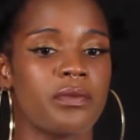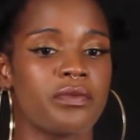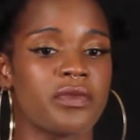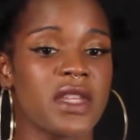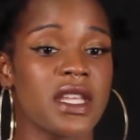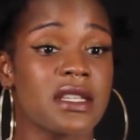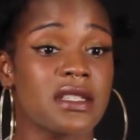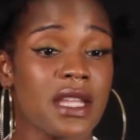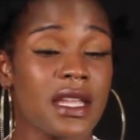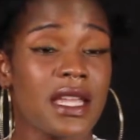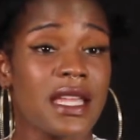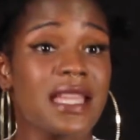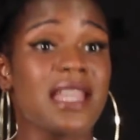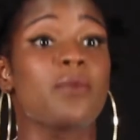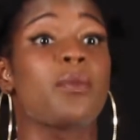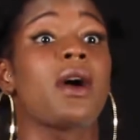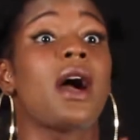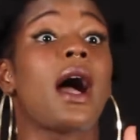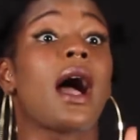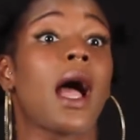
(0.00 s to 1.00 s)
is a
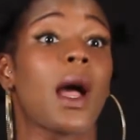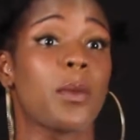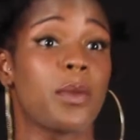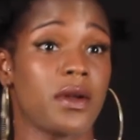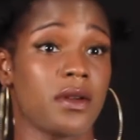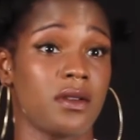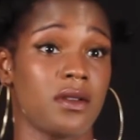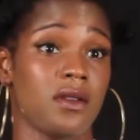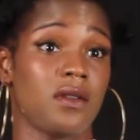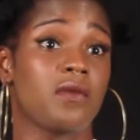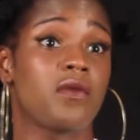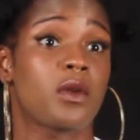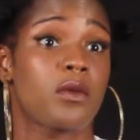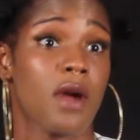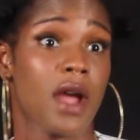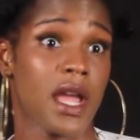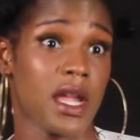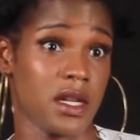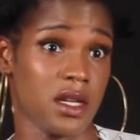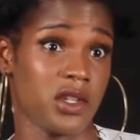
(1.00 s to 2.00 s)
hip-hop
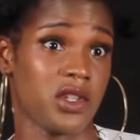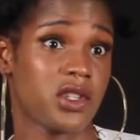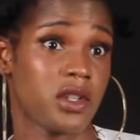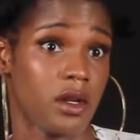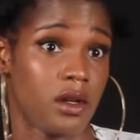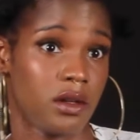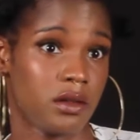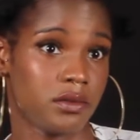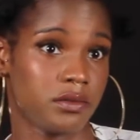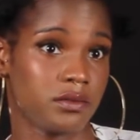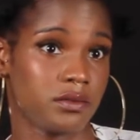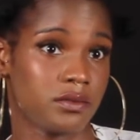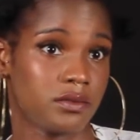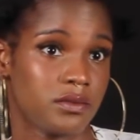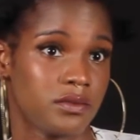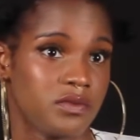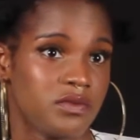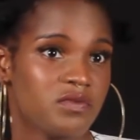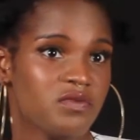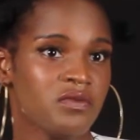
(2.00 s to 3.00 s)
variety show,
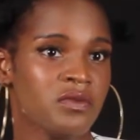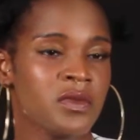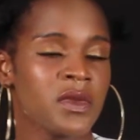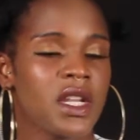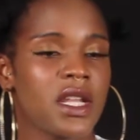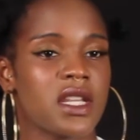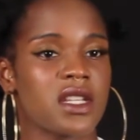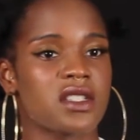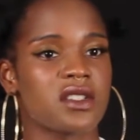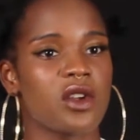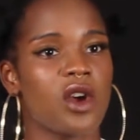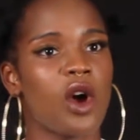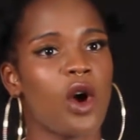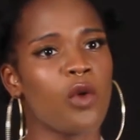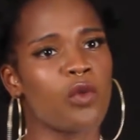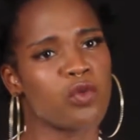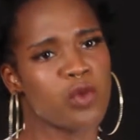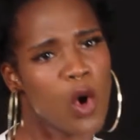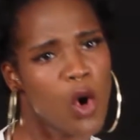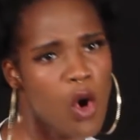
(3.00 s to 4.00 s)
and it's
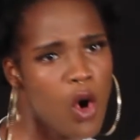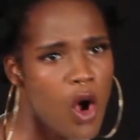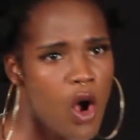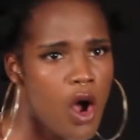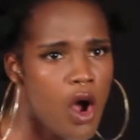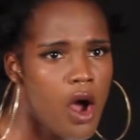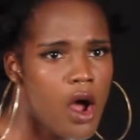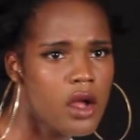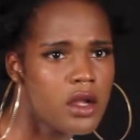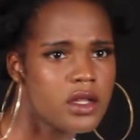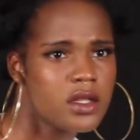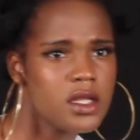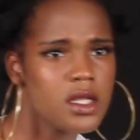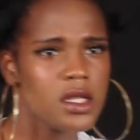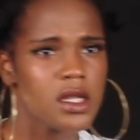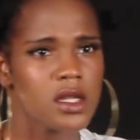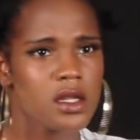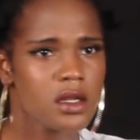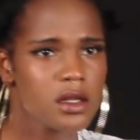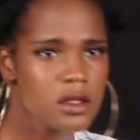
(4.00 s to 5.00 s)
called RAWr.
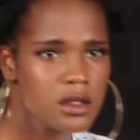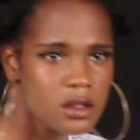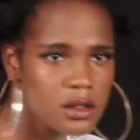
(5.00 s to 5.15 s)
Yeah.